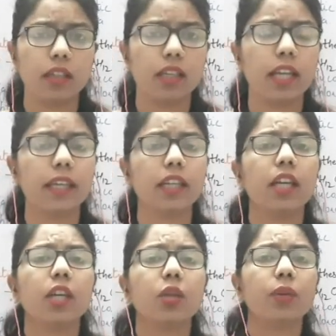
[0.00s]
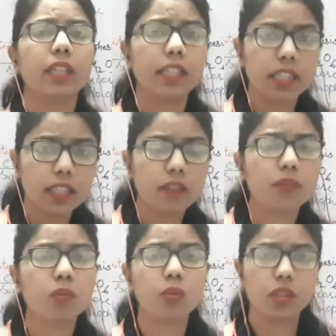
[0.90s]
Like you are eating the
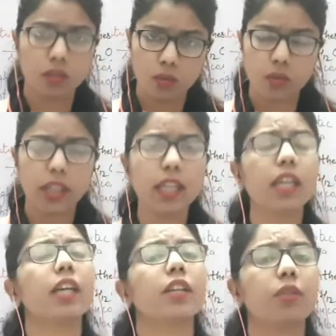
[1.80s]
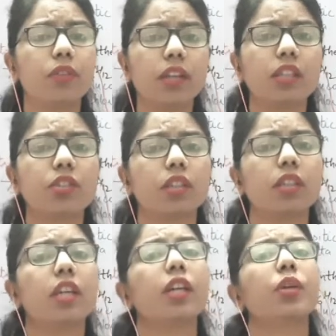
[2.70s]
food, okay, nutrition,
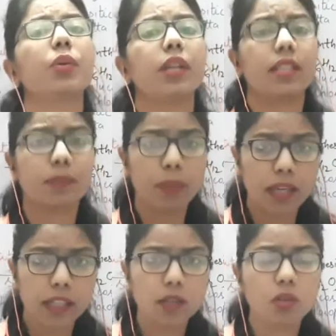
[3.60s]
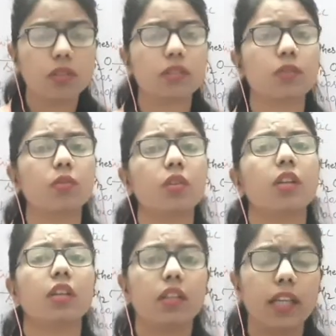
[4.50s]
you are respiring also,
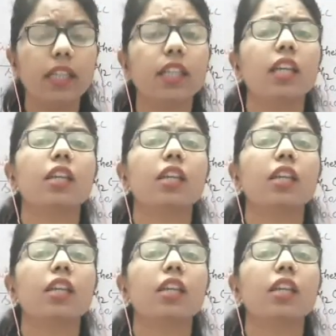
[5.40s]
right?